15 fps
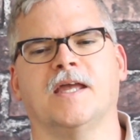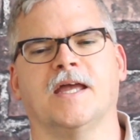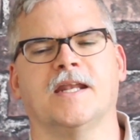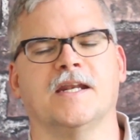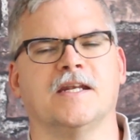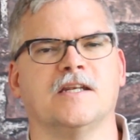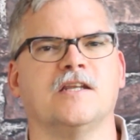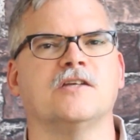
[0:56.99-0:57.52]

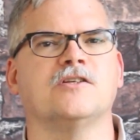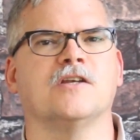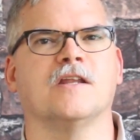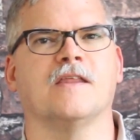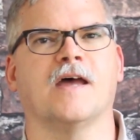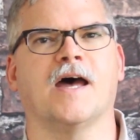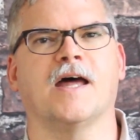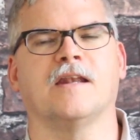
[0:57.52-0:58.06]
And in addition
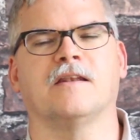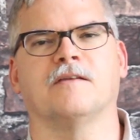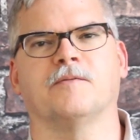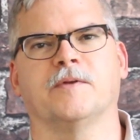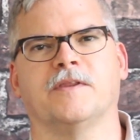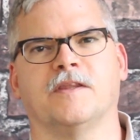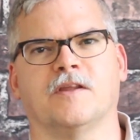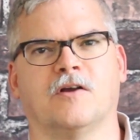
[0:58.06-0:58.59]
to that,
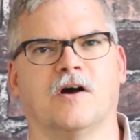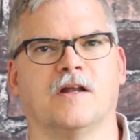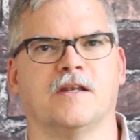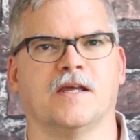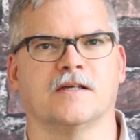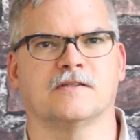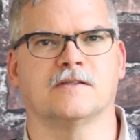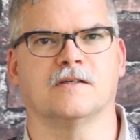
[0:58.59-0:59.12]
within the
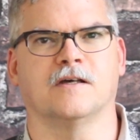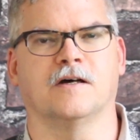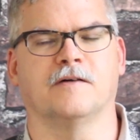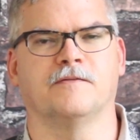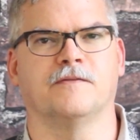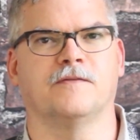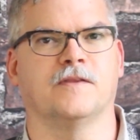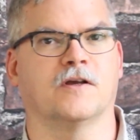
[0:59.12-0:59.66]
context
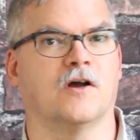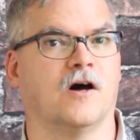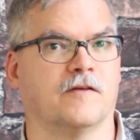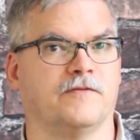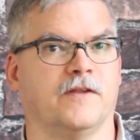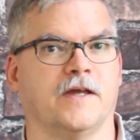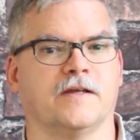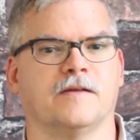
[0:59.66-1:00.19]
of the
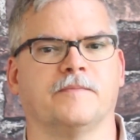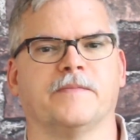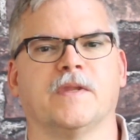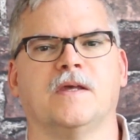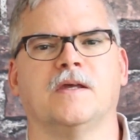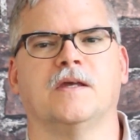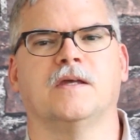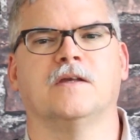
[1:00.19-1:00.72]
conflict.
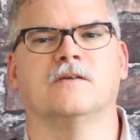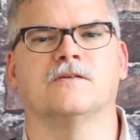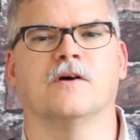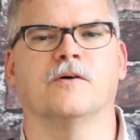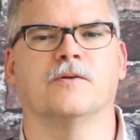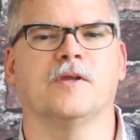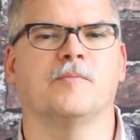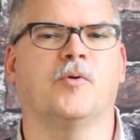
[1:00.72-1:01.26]

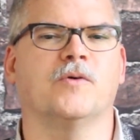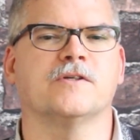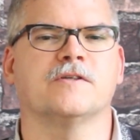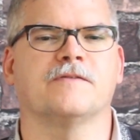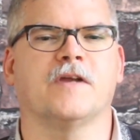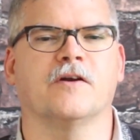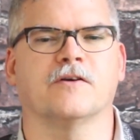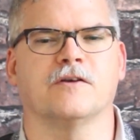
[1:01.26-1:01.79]
So the importance
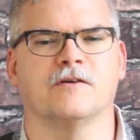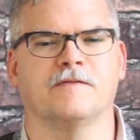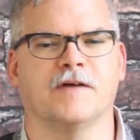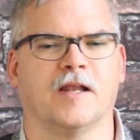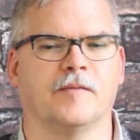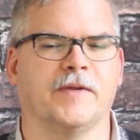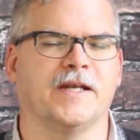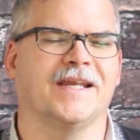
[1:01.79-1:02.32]
of character
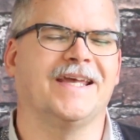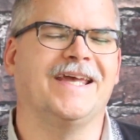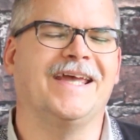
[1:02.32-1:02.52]
development.